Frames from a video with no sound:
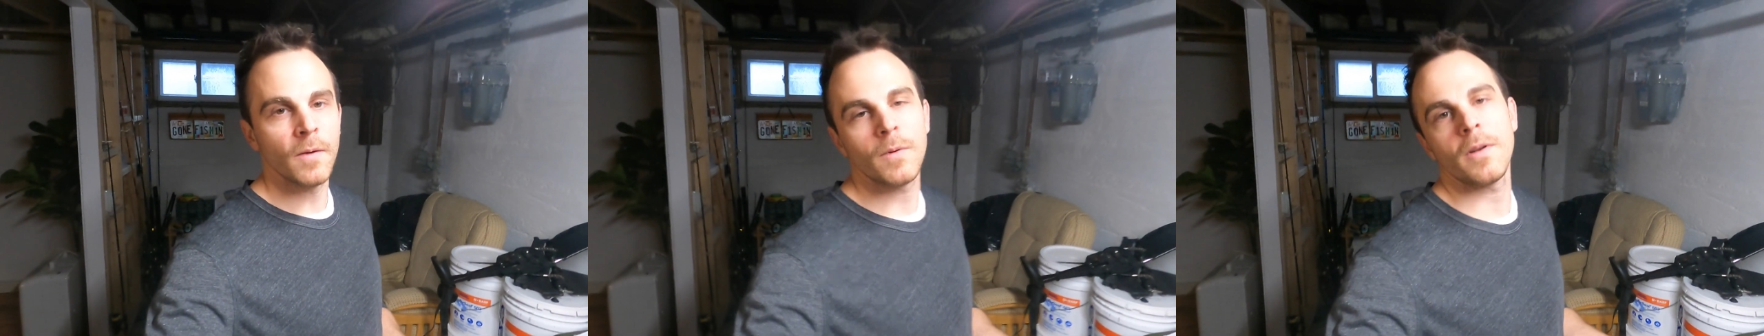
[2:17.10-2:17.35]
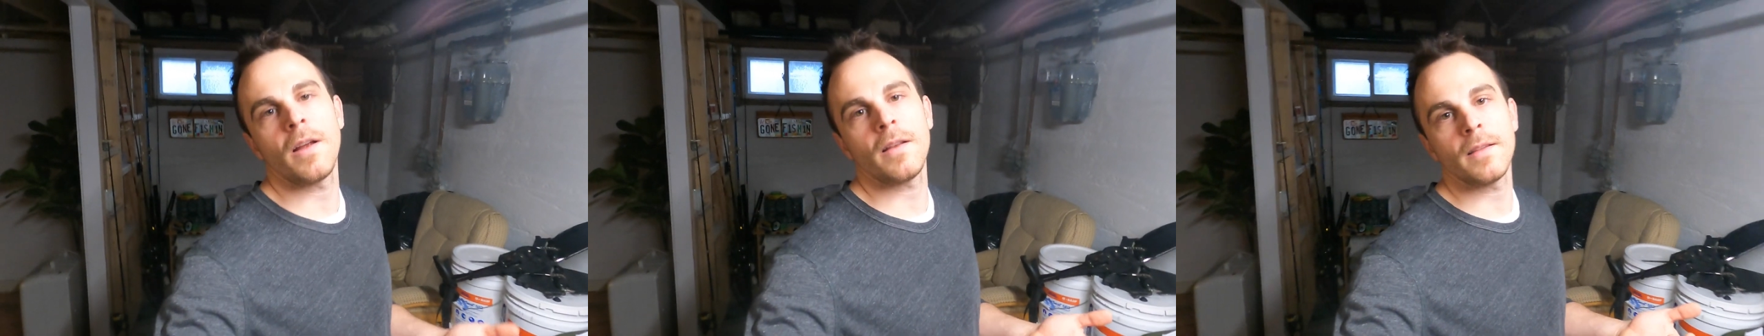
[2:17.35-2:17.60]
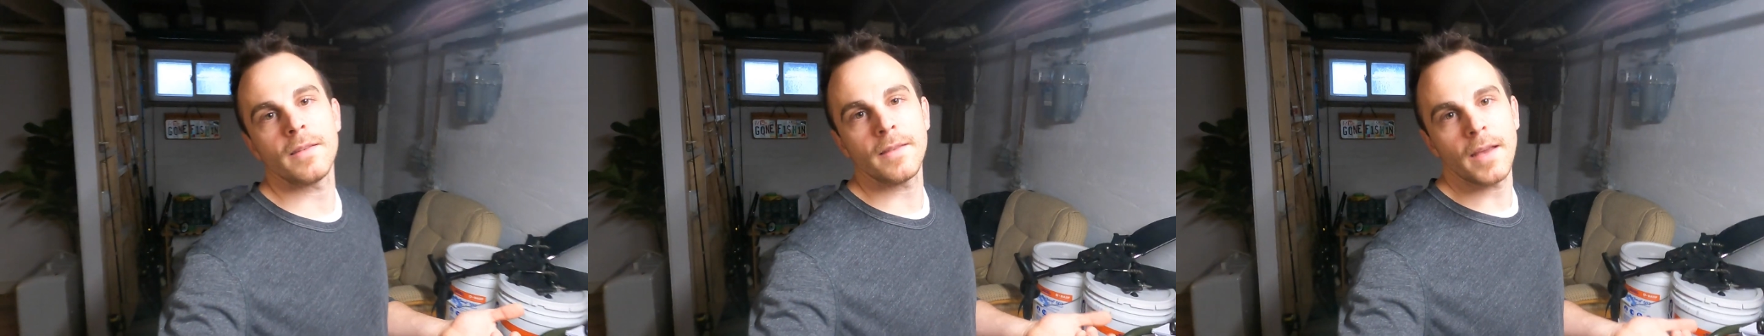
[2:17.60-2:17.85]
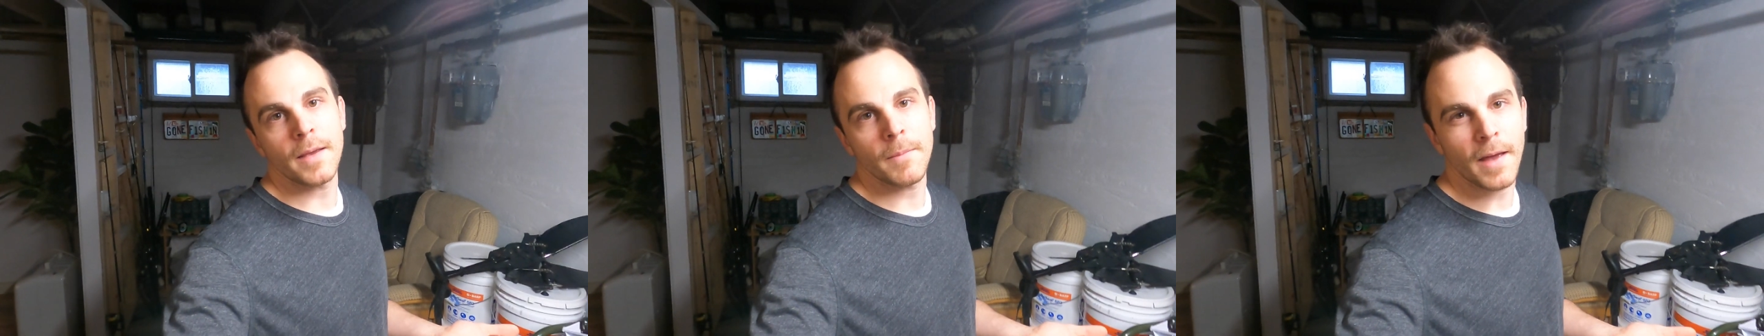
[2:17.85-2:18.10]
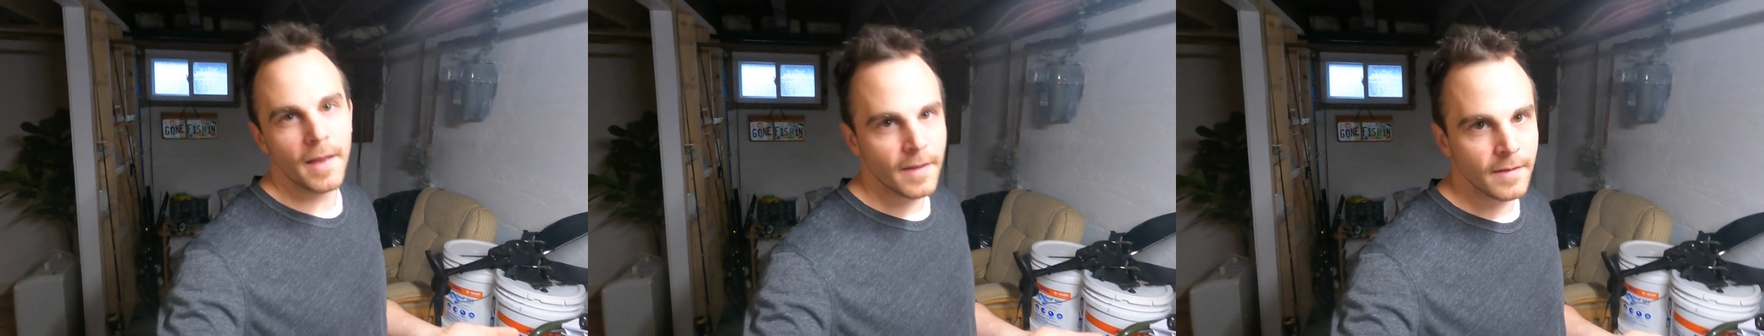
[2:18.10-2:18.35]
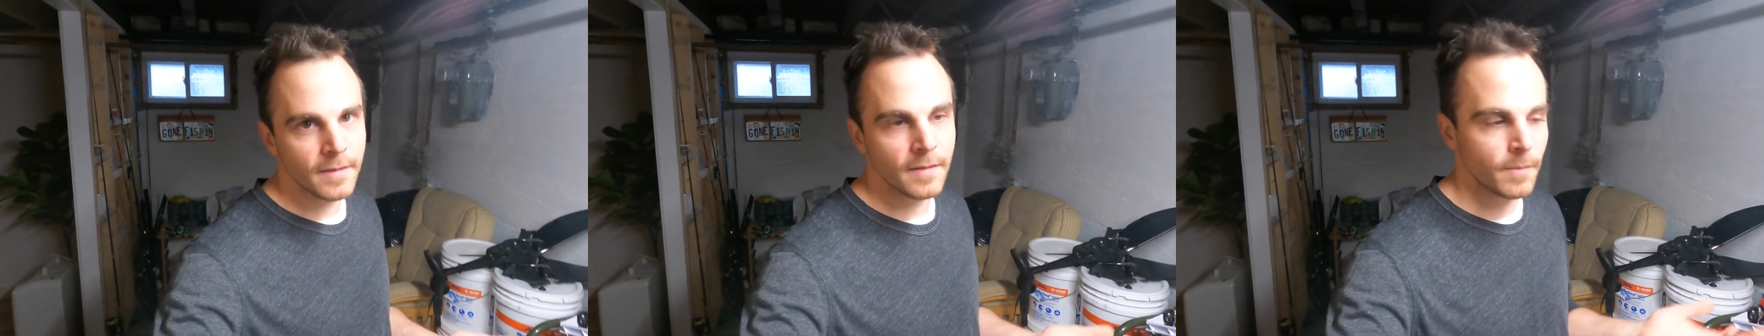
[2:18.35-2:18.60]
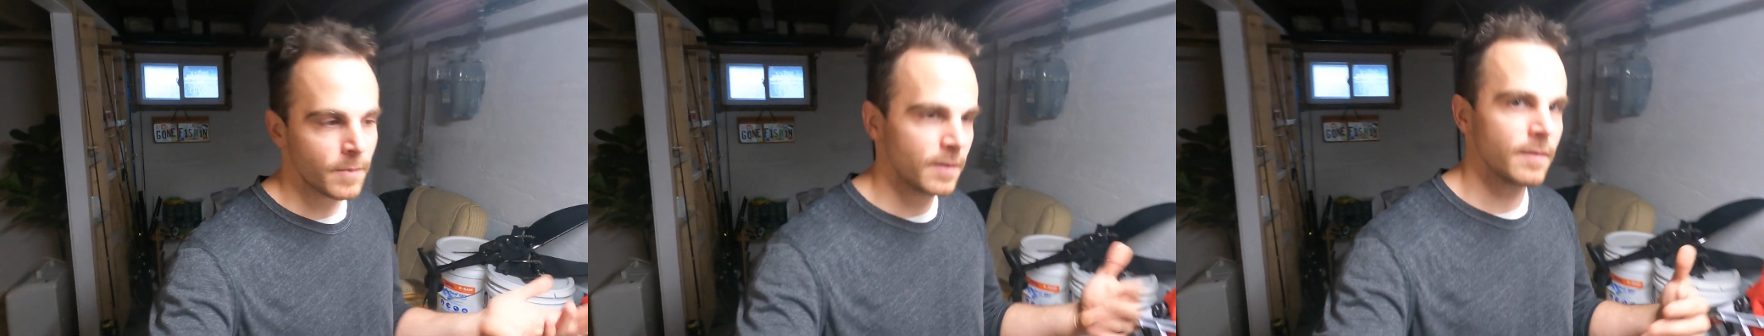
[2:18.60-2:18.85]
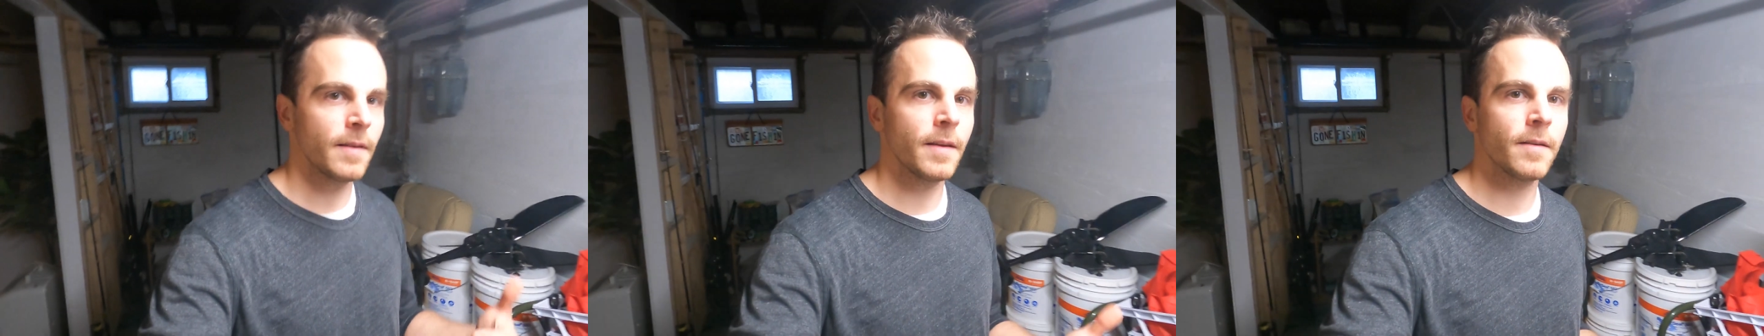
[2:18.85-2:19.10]
were not the same as some of
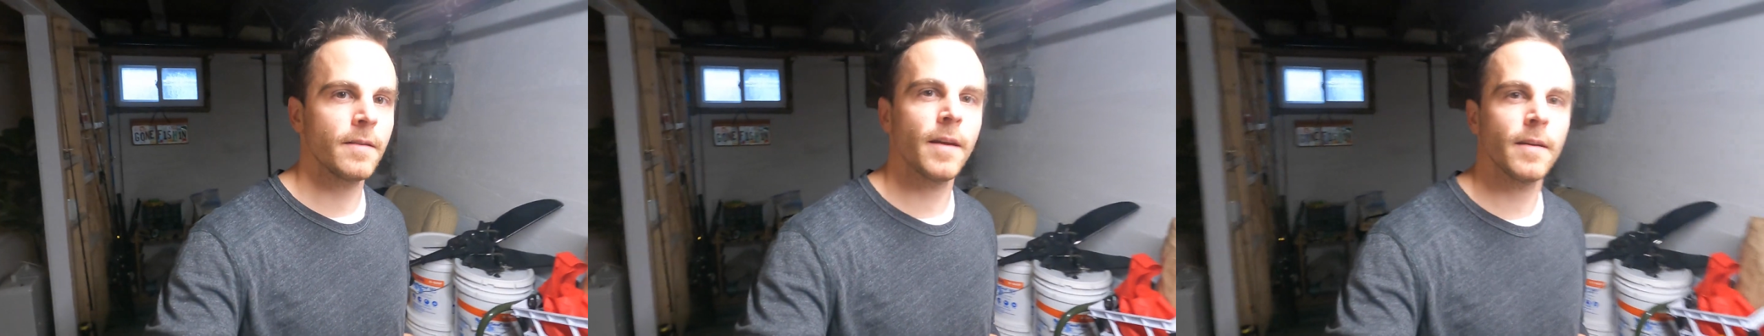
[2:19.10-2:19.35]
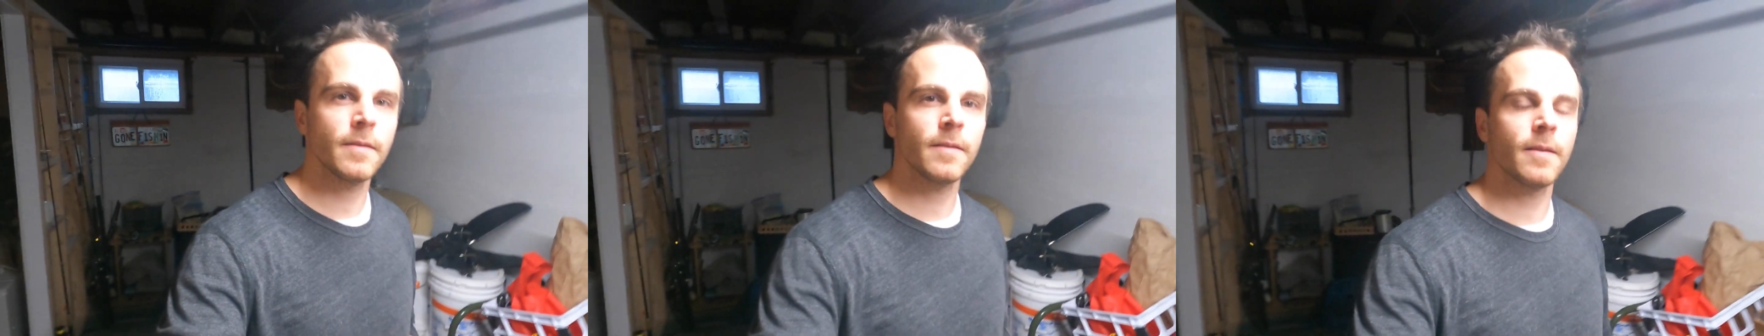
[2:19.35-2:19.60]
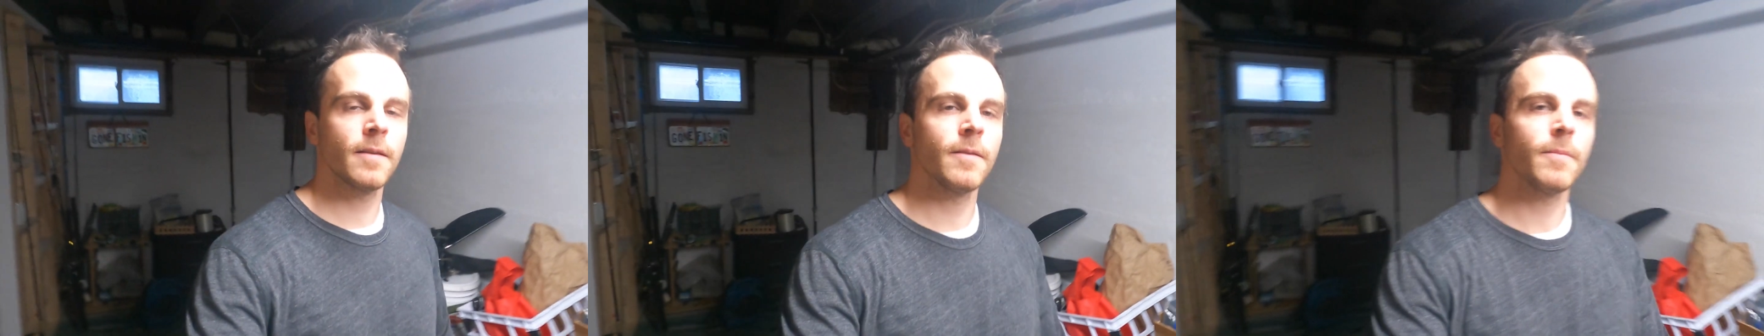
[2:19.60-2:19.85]
these later tests.